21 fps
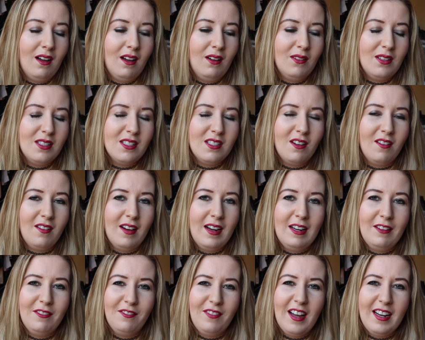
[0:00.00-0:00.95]
well, it's not
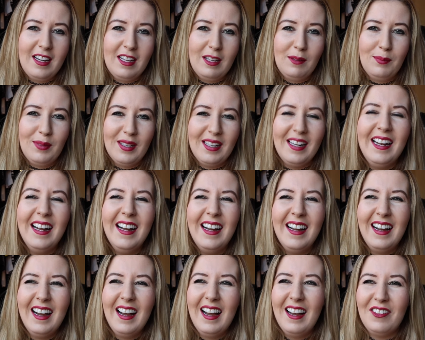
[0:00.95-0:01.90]
really funny, but
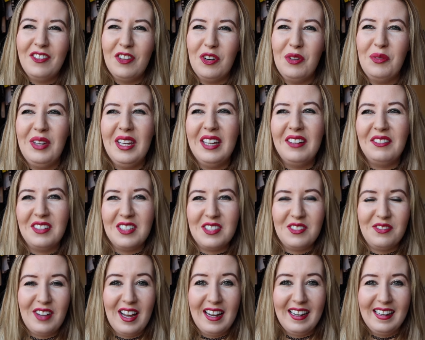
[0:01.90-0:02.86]
for me it
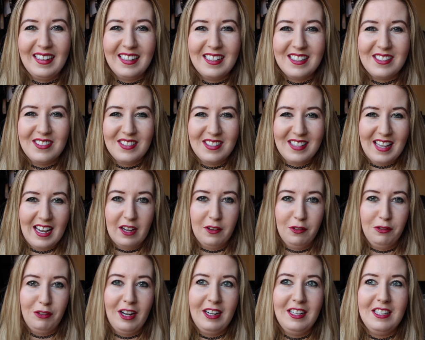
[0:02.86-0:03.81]
was funny because it was like
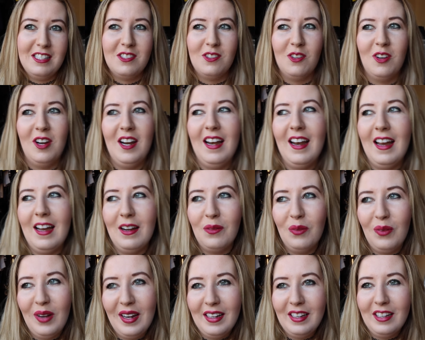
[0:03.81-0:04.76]
a funny story,
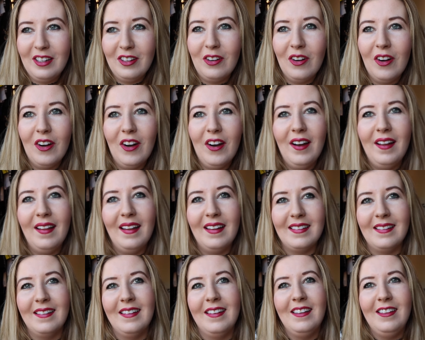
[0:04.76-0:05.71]
like, where do you go
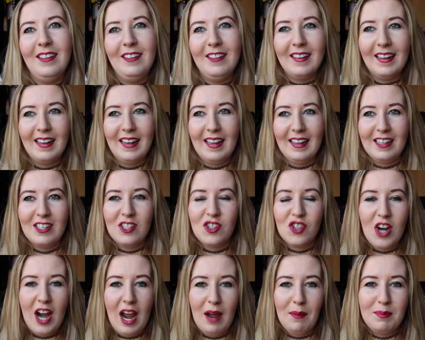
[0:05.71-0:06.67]
that you get like
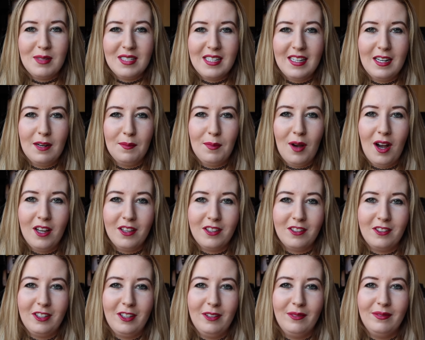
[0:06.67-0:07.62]
trapped in a
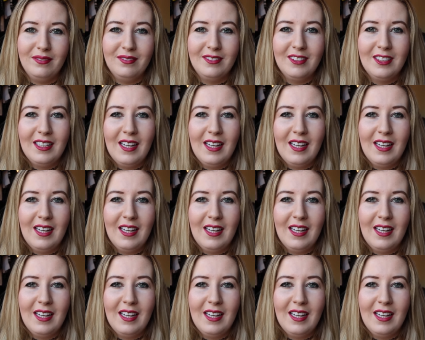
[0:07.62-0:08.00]
bathroom